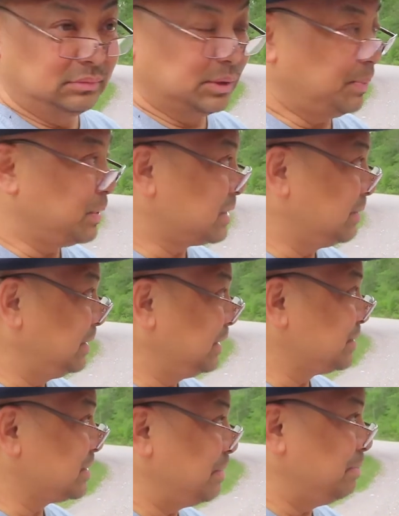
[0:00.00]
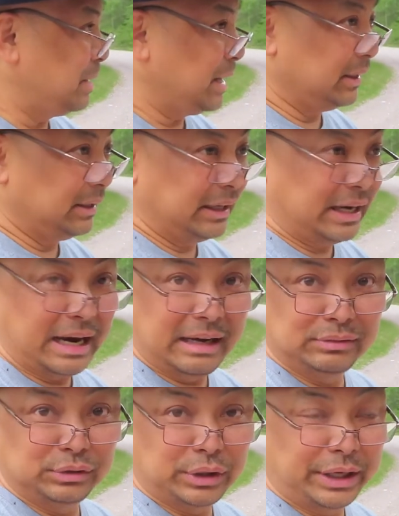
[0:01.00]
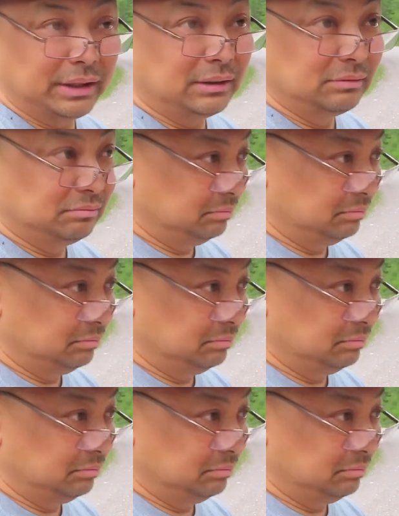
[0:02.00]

Supposedly there's a mile and a half trail.